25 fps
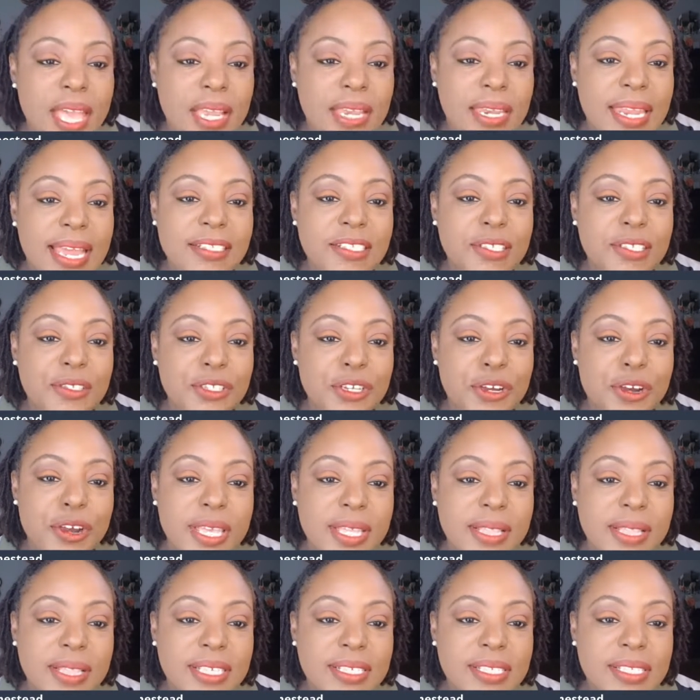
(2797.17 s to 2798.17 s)
Lots of
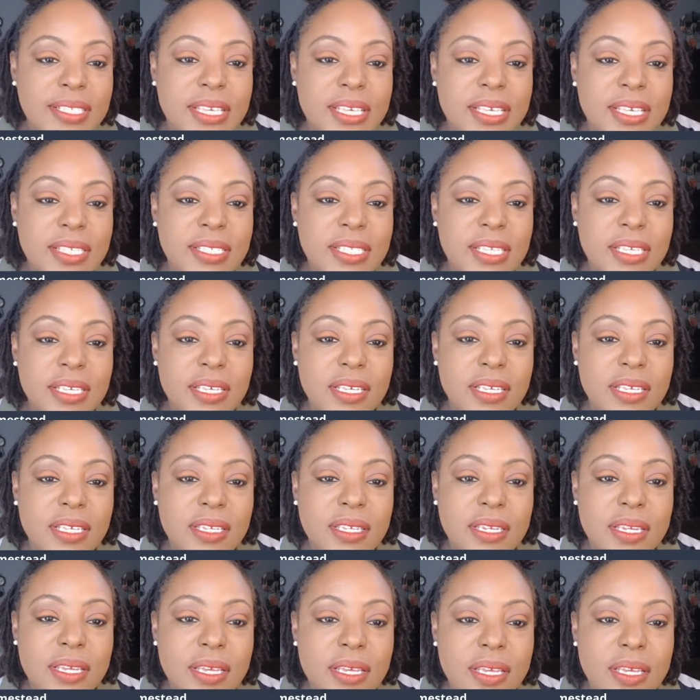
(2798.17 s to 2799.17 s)
turkey this
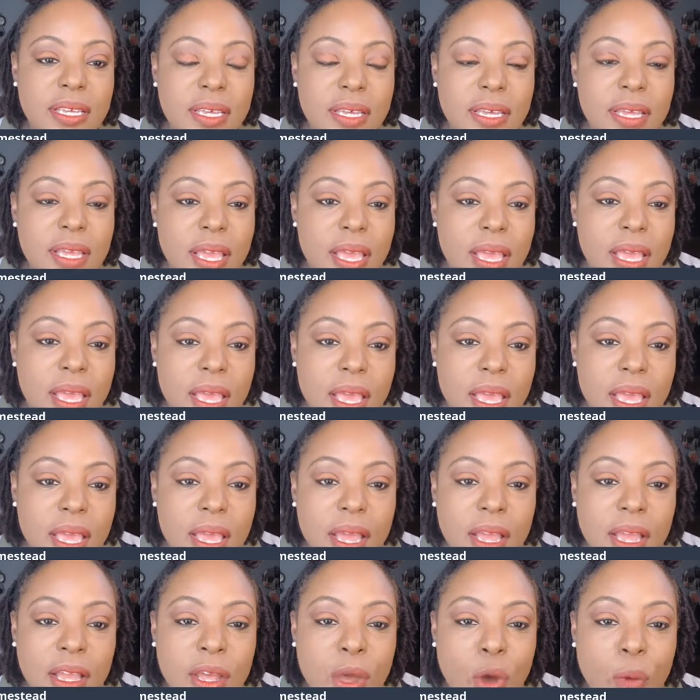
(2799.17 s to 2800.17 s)
season.
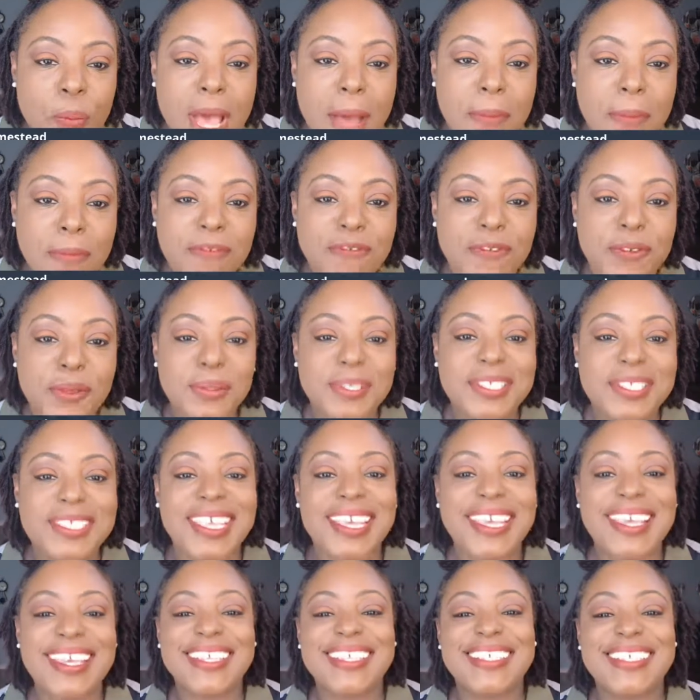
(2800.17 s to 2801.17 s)
Go pop a few
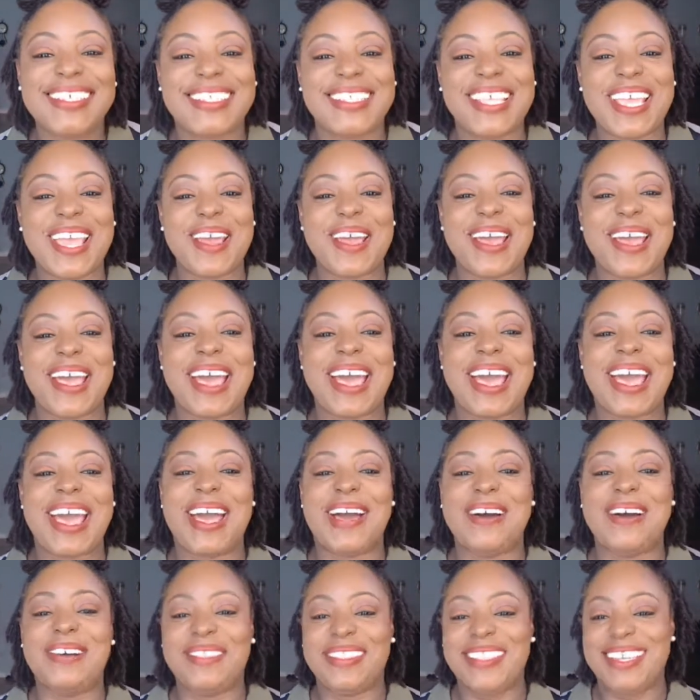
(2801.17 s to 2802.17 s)

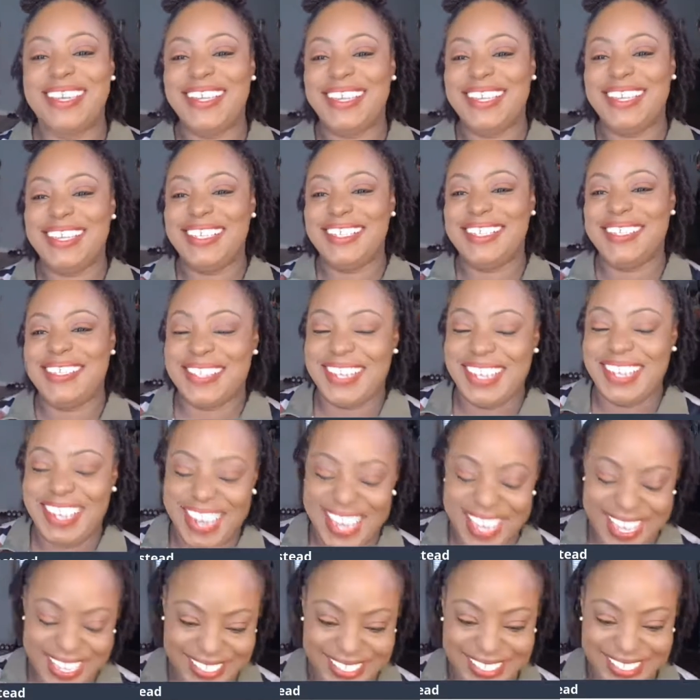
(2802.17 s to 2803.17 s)
out there and get your
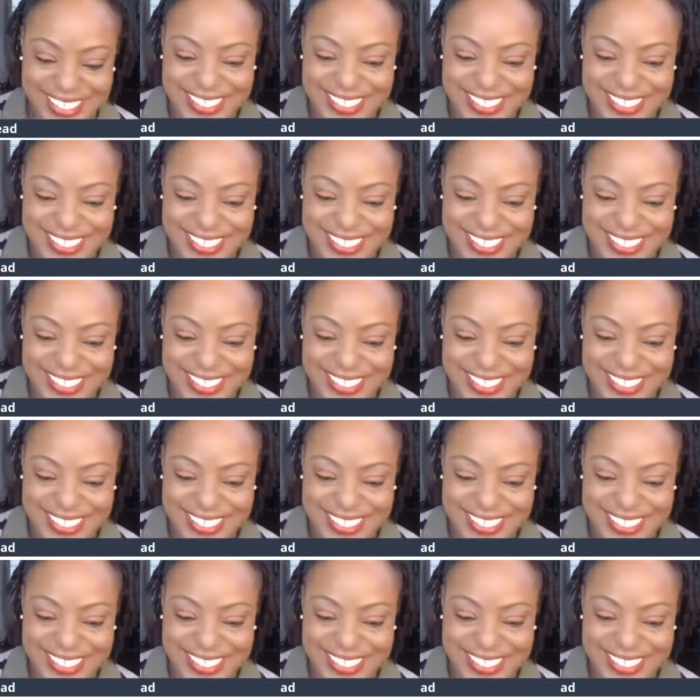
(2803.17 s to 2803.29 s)
license.